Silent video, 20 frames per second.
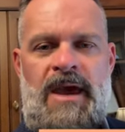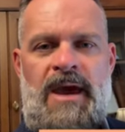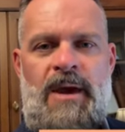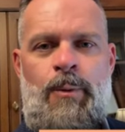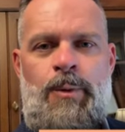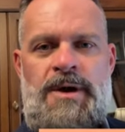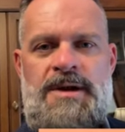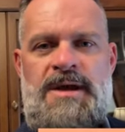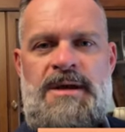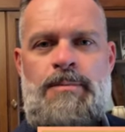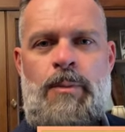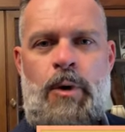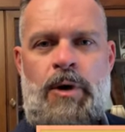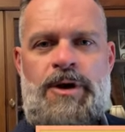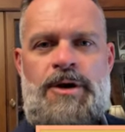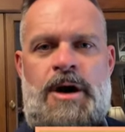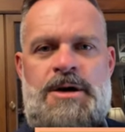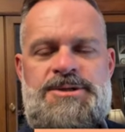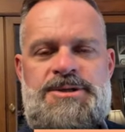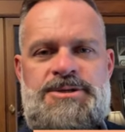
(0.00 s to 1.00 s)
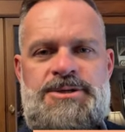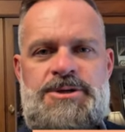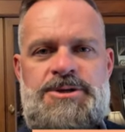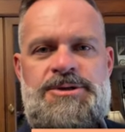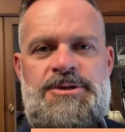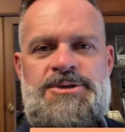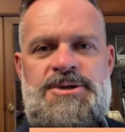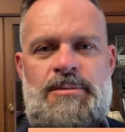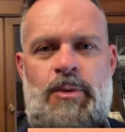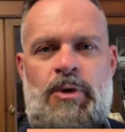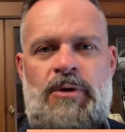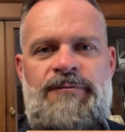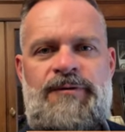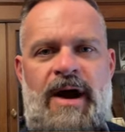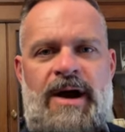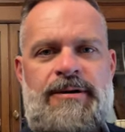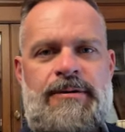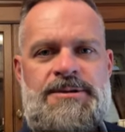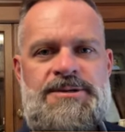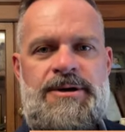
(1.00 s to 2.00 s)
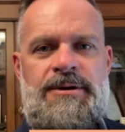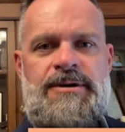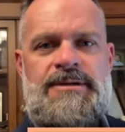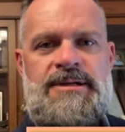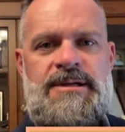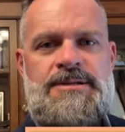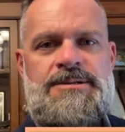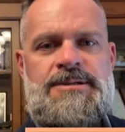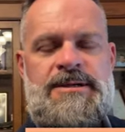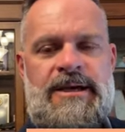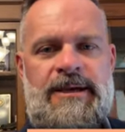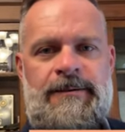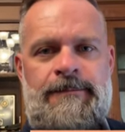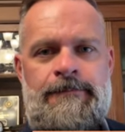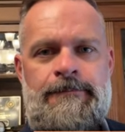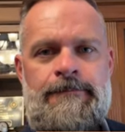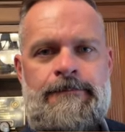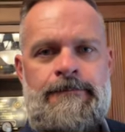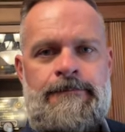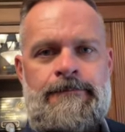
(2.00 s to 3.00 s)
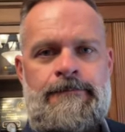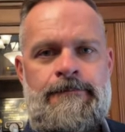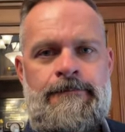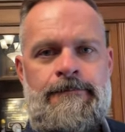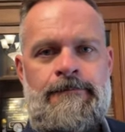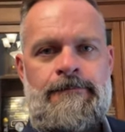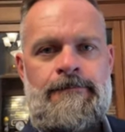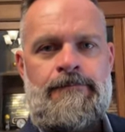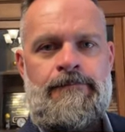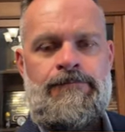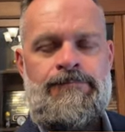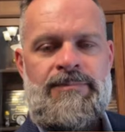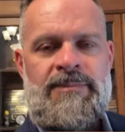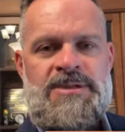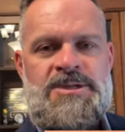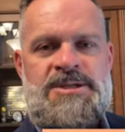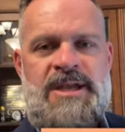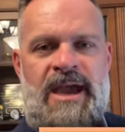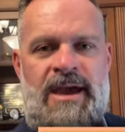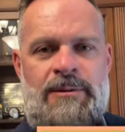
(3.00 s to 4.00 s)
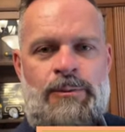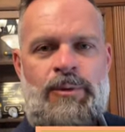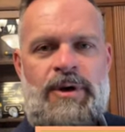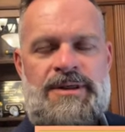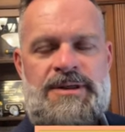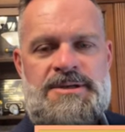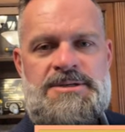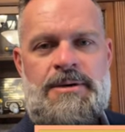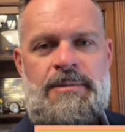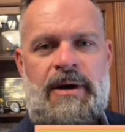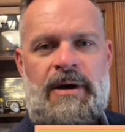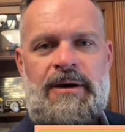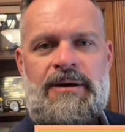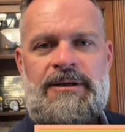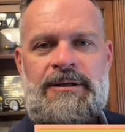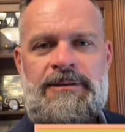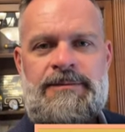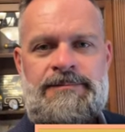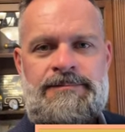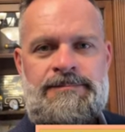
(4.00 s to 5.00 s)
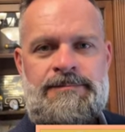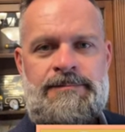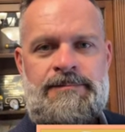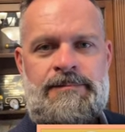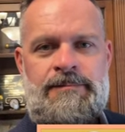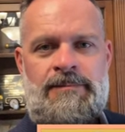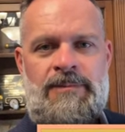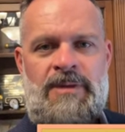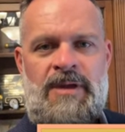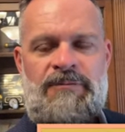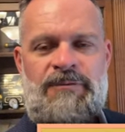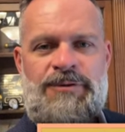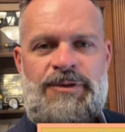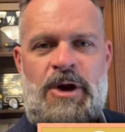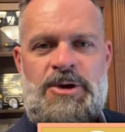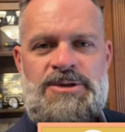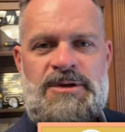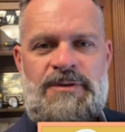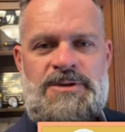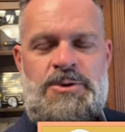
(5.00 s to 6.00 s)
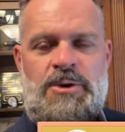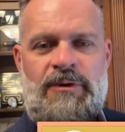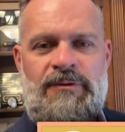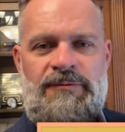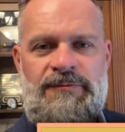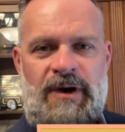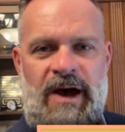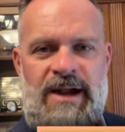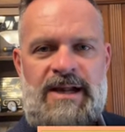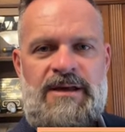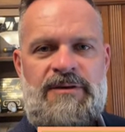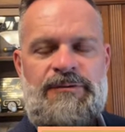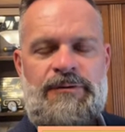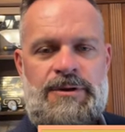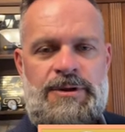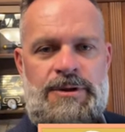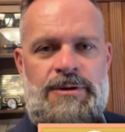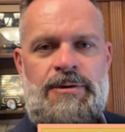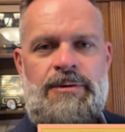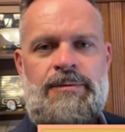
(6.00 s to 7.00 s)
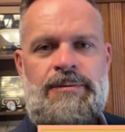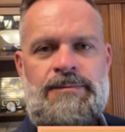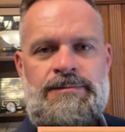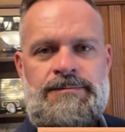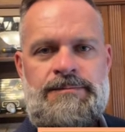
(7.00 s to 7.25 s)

and we need more constitutionalists and more fighters here in D.C. Stand with us, America. For those of us who are fighting for you,